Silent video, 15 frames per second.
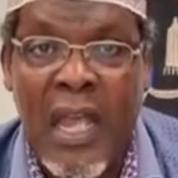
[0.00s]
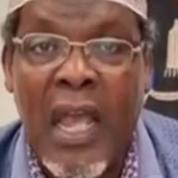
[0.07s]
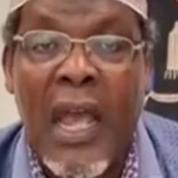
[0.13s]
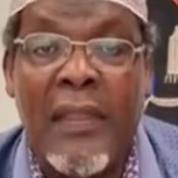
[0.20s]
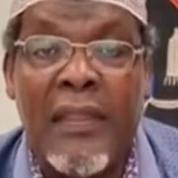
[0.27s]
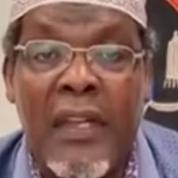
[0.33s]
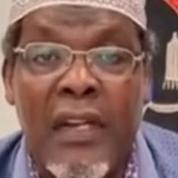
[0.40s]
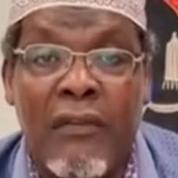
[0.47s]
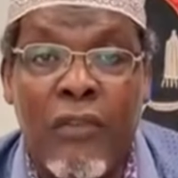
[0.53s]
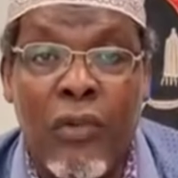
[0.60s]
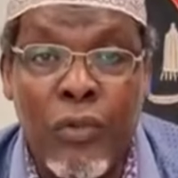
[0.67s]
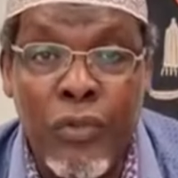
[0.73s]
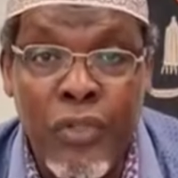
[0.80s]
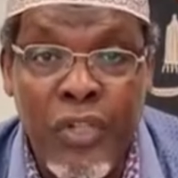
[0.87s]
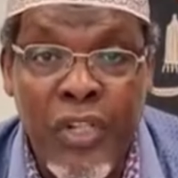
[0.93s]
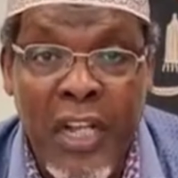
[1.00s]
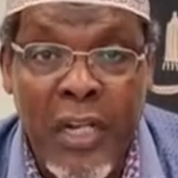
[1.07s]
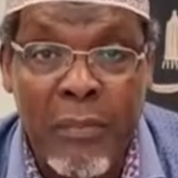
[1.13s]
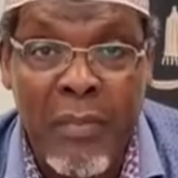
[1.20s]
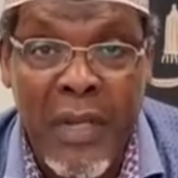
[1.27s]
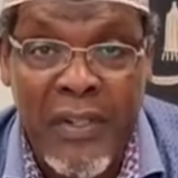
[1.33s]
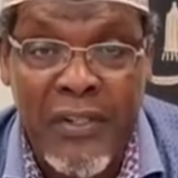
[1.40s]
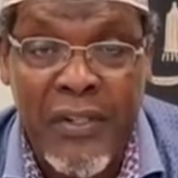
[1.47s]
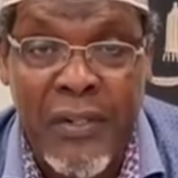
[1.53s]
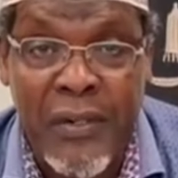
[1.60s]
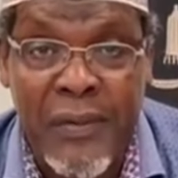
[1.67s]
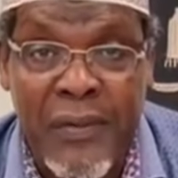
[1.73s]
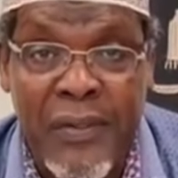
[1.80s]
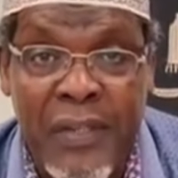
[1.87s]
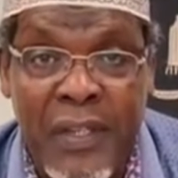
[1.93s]
and the revolutionary
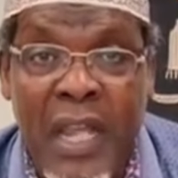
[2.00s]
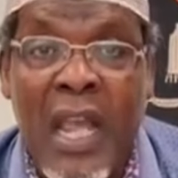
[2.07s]
patriots